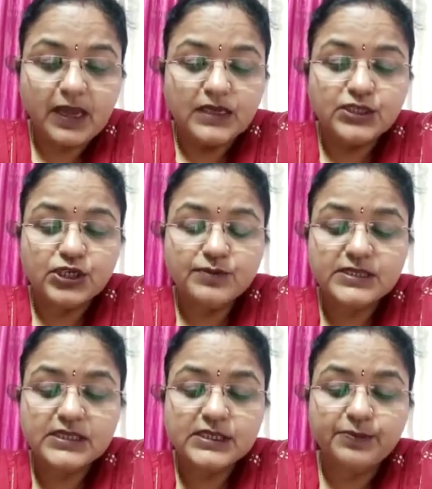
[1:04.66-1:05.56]
Germs
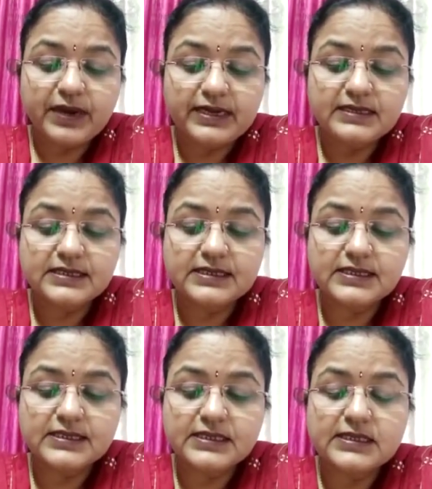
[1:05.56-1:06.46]
spread
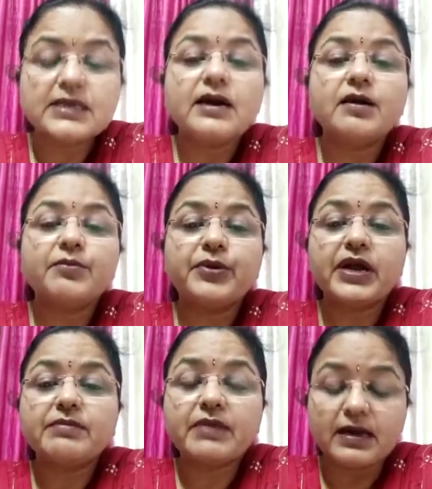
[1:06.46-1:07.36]
diseases
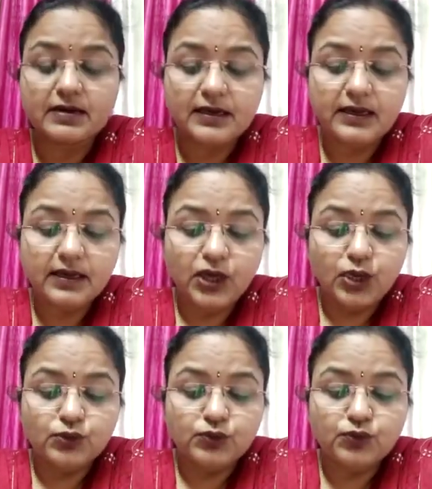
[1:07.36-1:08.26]
primarily
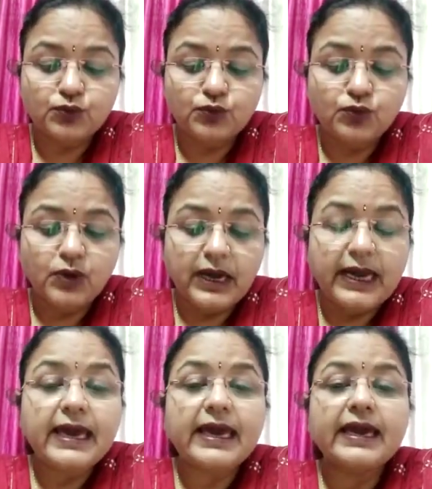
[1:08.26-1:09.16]
through
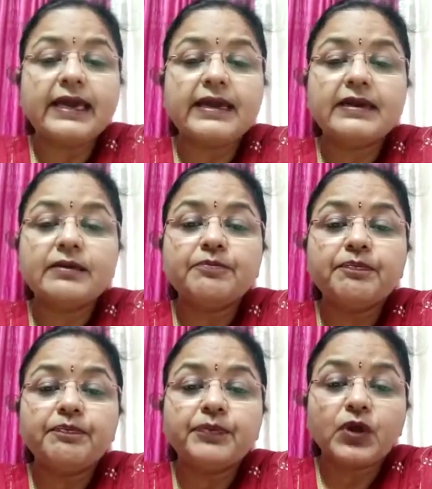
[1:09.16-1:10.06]
air,
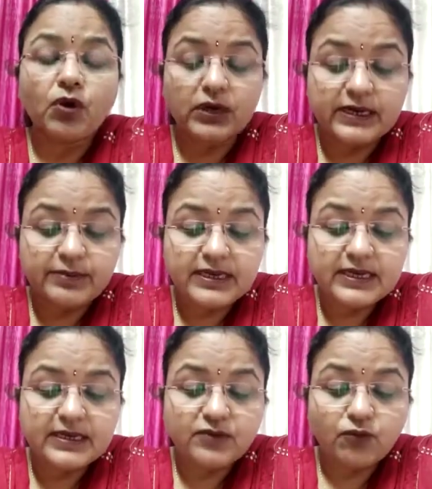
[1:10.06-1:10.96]

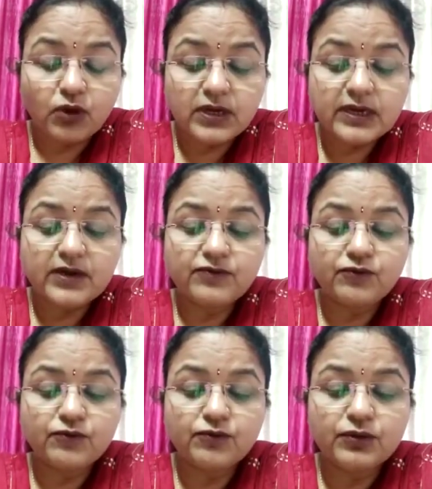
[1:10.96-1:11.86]
contaminated water and
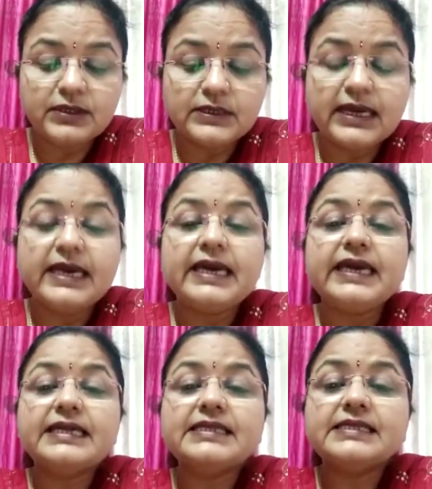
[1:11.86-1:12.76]
food,
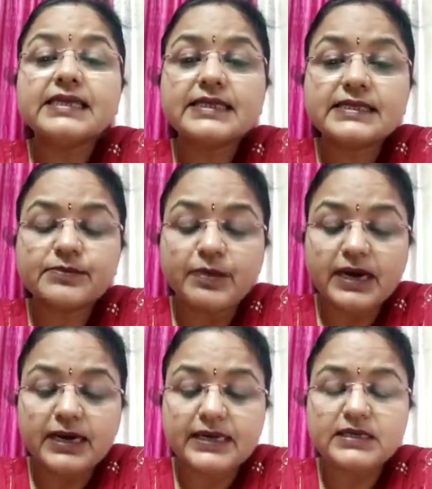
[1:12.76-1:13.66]
insects
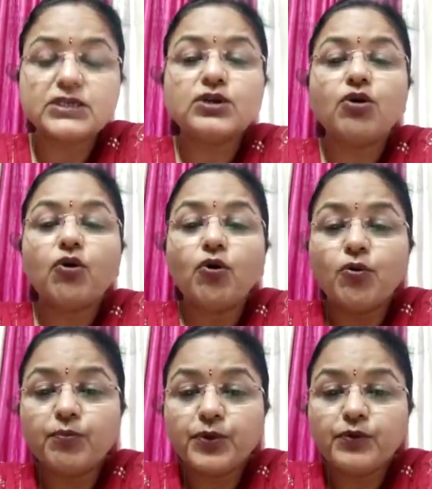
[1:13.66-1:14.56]
bite,
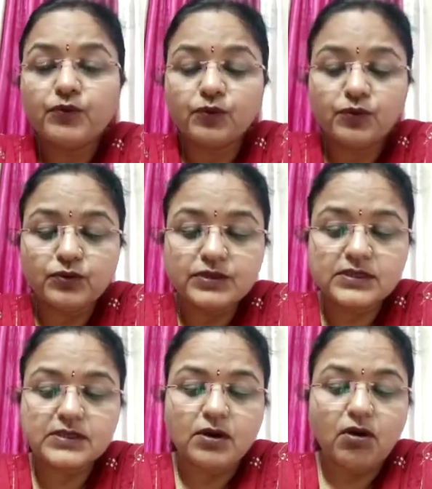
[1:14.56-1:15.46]
open
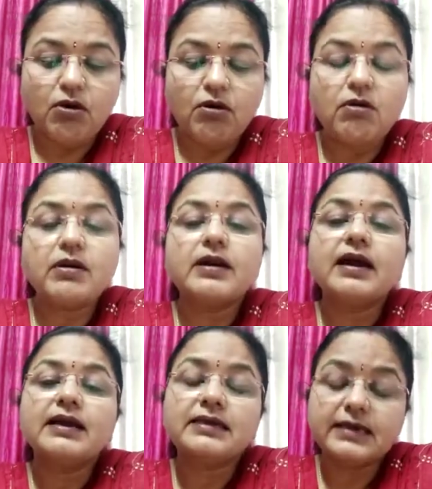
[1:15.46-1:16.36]
wounds or
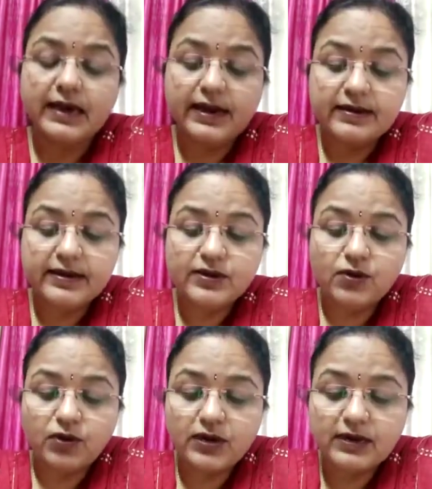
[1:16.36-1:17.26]
direct
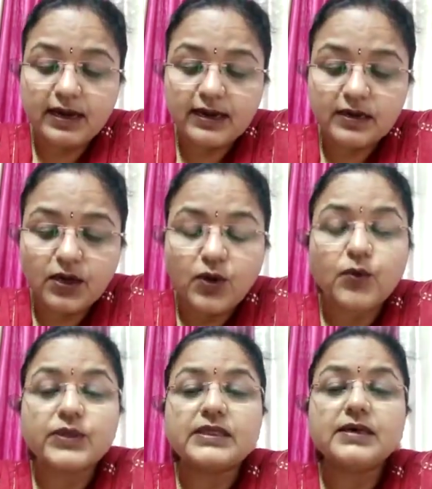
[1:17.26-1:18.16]
contact
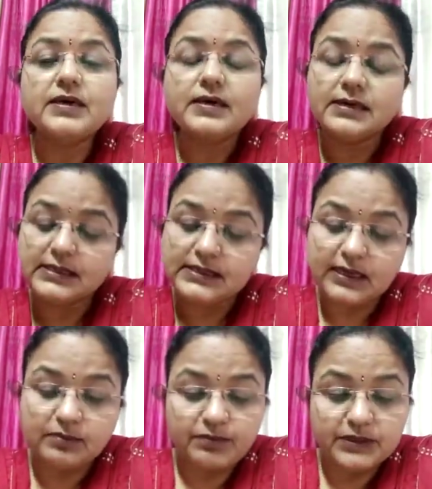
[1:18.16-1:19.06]
with the
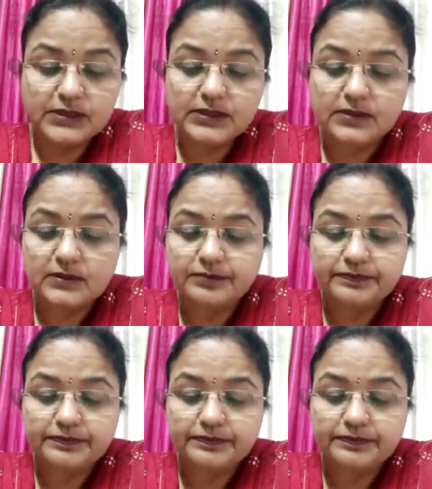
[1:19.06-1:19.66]
sick person.